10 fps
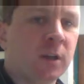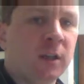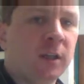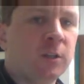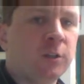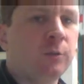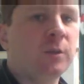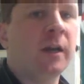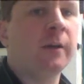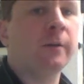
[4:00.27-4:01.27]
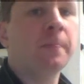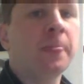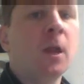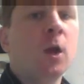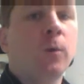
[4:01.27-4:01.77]
going to get too tired.
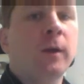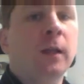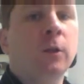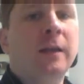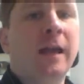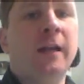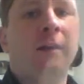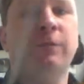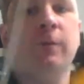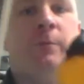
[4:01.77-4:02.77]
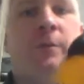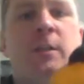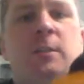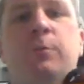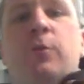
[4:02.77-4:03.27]
When I look at it from
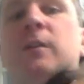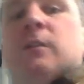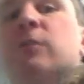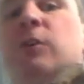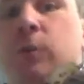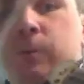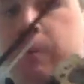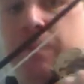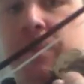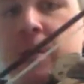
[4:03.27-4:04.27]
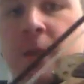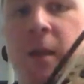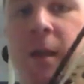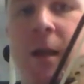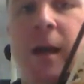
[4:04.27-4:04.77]
this point of view,
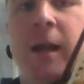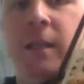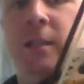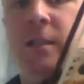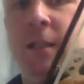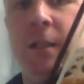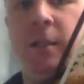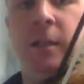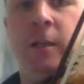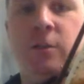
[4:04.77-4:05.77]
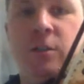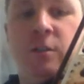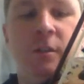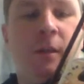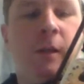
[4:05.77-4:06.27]
I can see that there's,
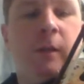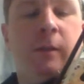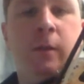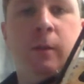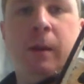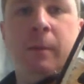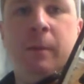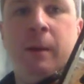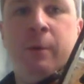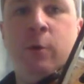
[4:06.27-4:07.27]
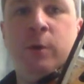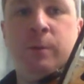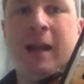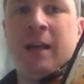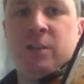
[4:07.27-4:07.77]
my bow is
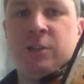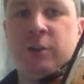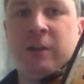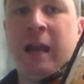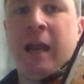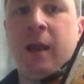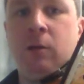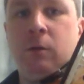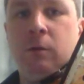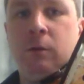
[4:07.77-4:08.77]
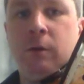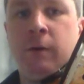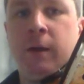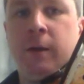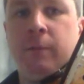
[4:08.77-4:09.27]
at a certain angle,
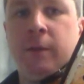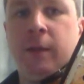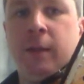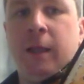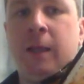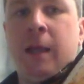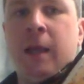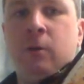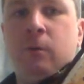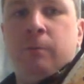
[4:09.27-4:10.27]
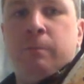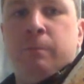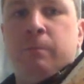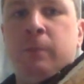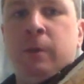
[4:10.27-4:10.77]
right? And the angle
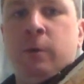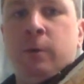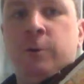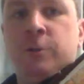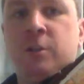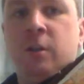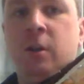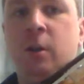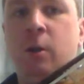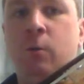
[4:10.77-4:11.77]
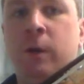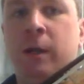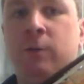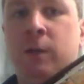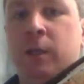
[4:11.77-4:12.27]
mirrors whatever it